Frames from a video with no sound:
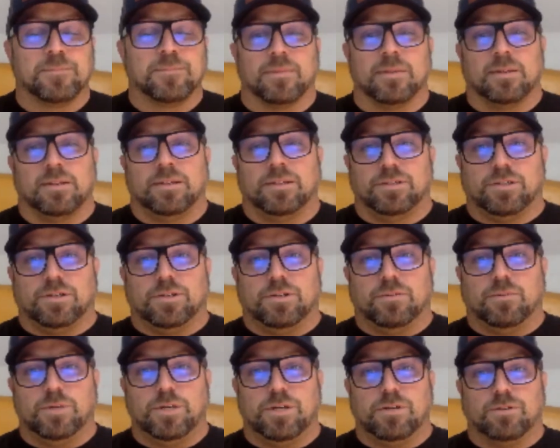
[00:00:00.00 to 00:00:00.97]
So when
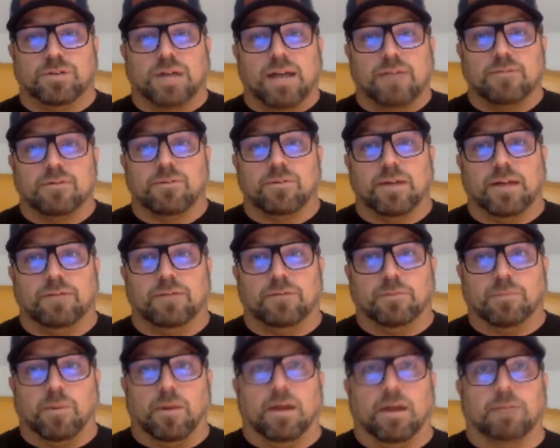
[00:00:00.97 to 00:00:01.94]
you're driving around for
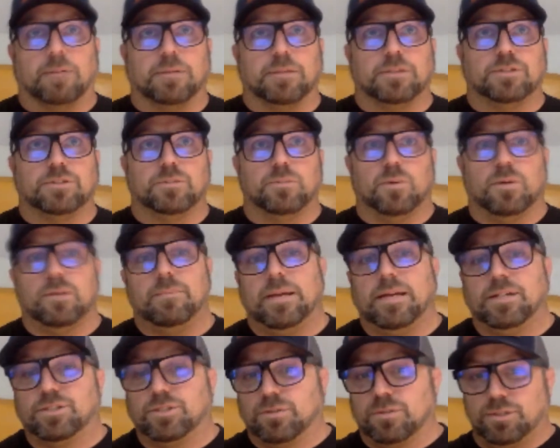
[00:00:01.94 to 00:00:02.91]
properties, you want to make
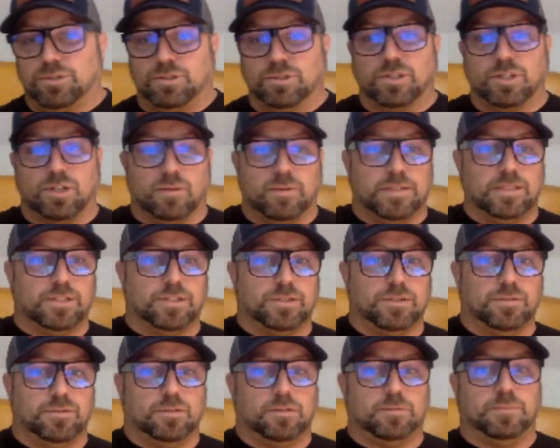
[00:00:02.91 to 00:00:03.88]
sure that you're going to
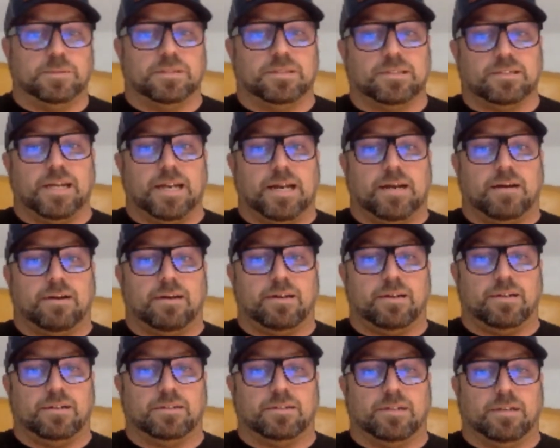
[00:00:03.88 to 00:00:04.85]
specific
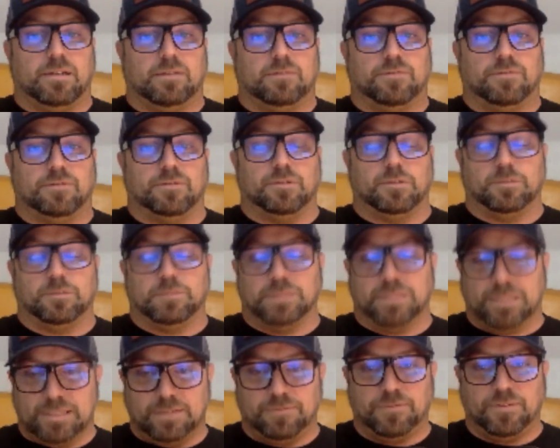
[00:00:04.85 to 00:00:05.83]
areas and for
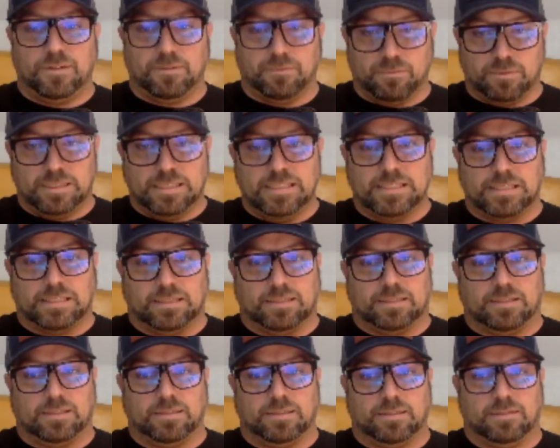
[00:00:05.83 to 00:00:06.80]
specific
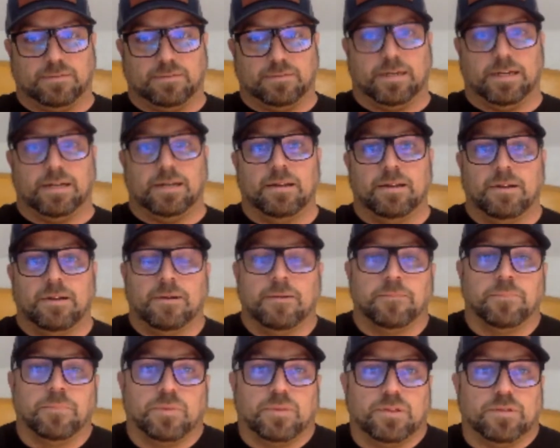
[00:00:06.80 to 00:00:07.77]
reasons, right?
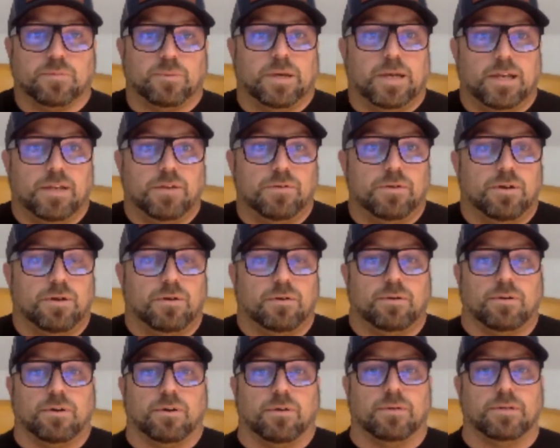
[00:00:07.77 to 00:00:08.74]
This way, you know
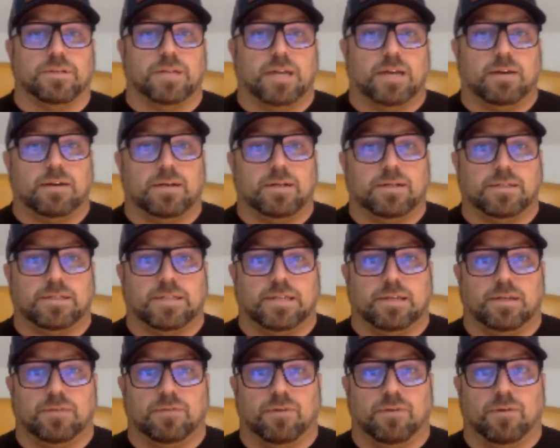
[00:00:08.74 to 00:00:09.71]
you're going to areas that
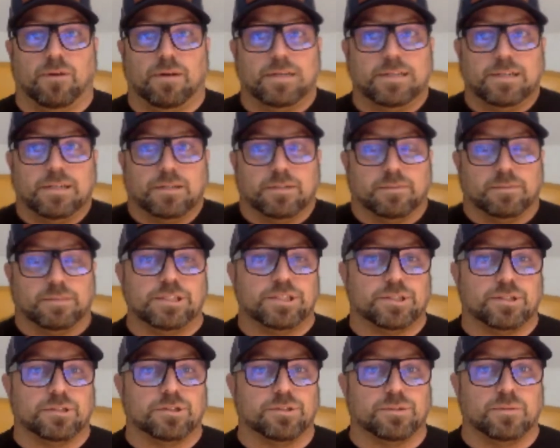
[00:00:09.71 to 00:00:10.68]
you've already done the
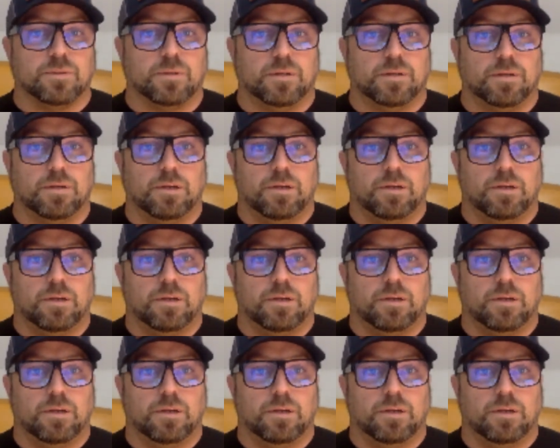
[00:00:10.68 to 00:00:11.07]
research on.